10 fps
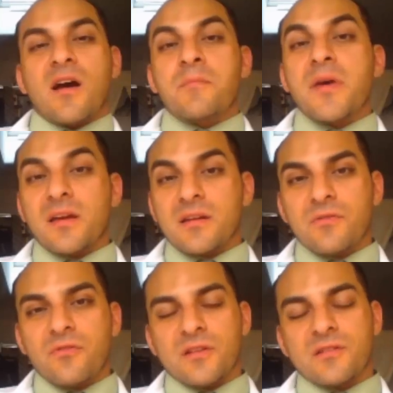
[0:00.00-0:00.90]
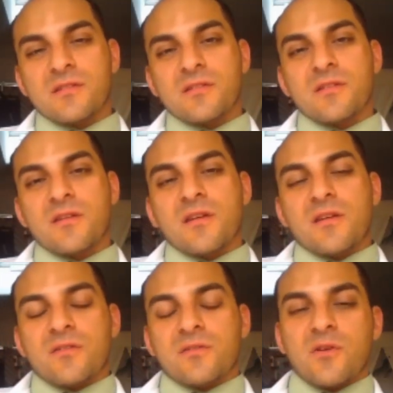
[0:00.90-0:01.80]
make a difference.
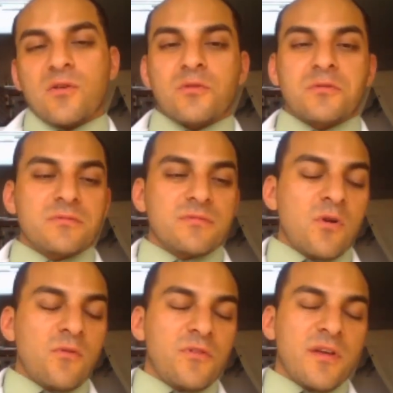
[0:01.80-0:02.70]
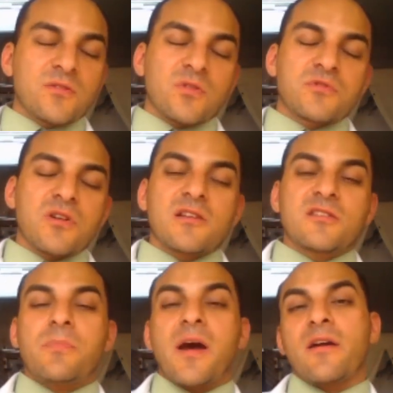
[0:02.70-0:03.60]
So hopefully that's what I'm trying to
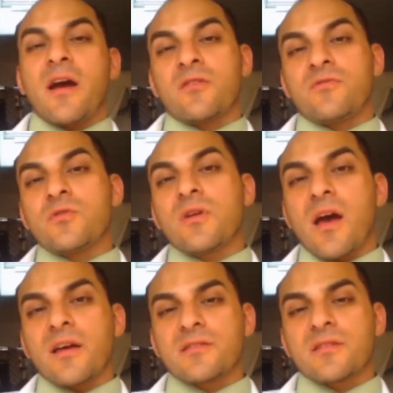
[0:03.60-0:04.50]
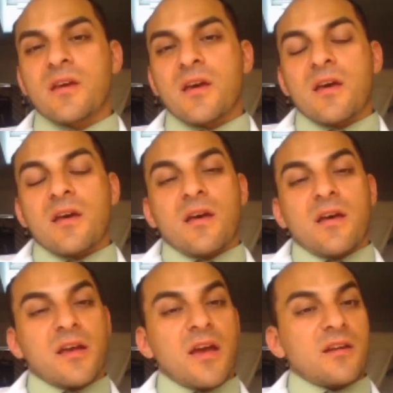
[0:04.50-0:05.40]
inspire out of you guys.
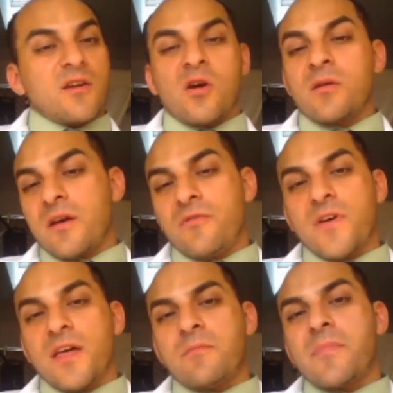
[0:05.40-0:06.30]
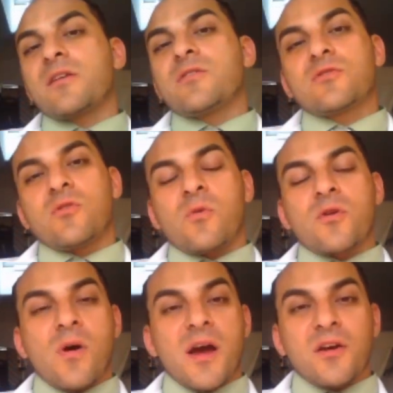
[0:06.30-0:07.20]
Again, you know, I fell out of medical school. What do
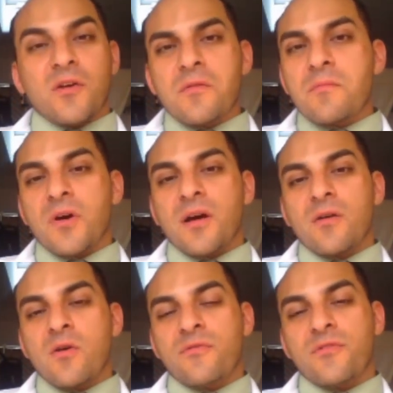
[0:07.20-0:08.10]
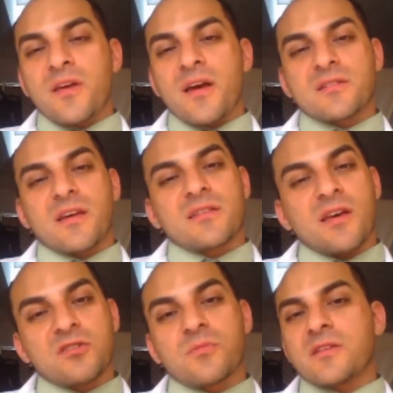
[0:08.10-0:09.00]
I know? But hopefully, as I tell
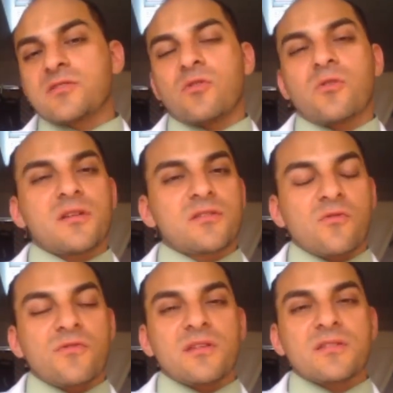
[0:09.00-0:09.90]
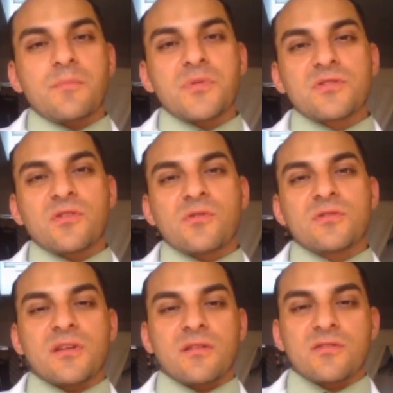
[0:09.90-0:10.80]
you my stories over these episodes,
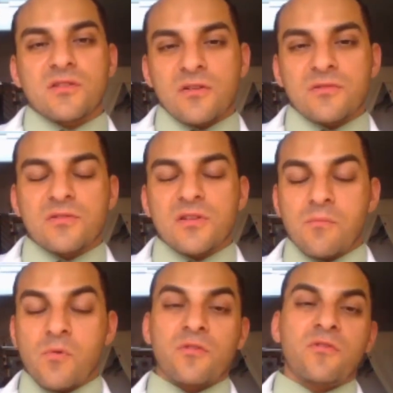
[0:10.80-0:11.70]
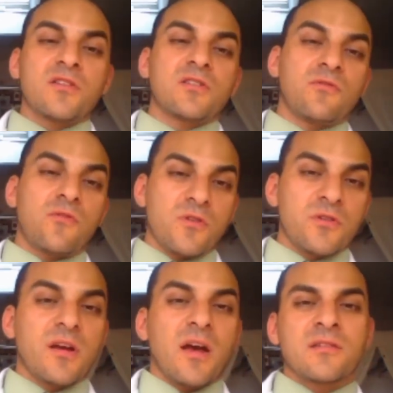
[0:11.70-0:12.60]
it serves as some motivation for you
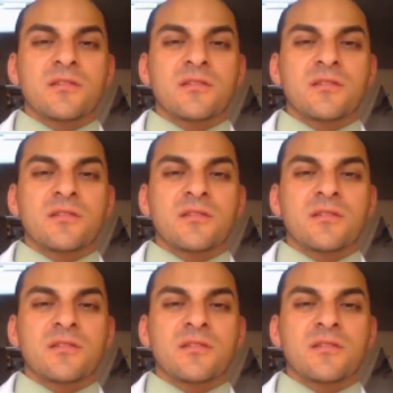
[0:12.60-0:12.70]
guys